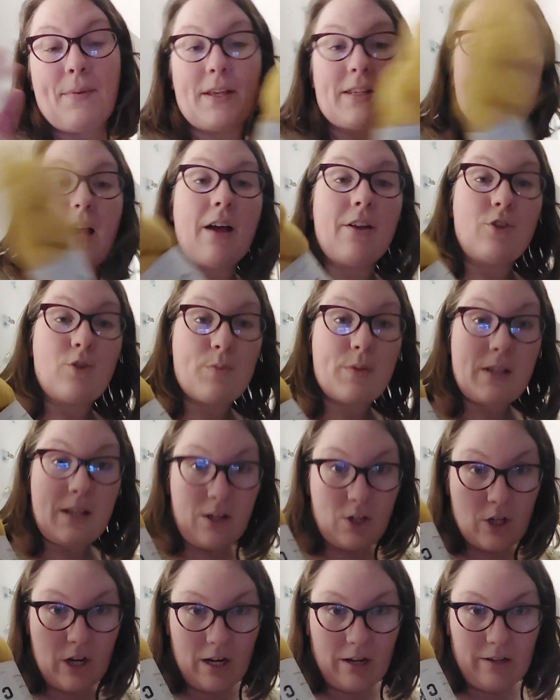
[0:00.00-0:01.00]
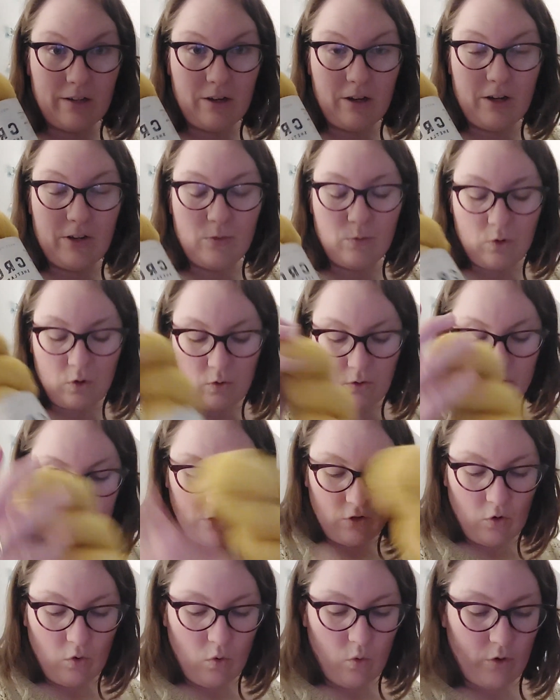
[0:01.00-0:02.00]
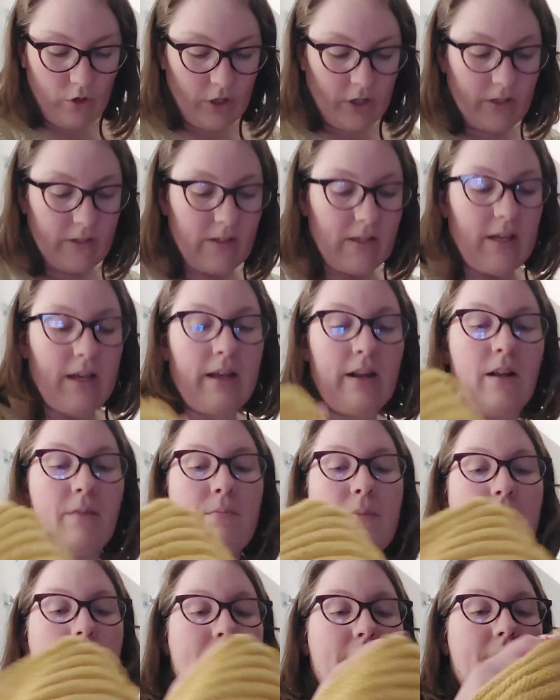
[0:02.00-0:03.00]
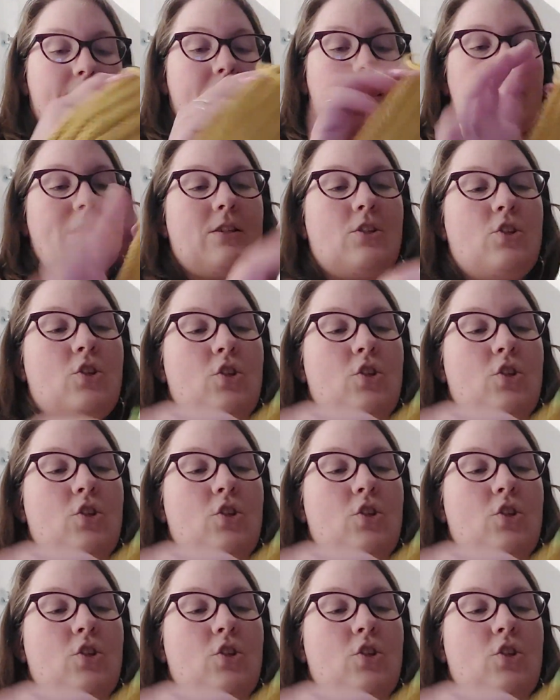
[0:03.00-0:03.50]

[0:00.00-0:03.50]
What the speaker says: it's 100% Shetland Islands wool, and it's gorgeous. And I'm making this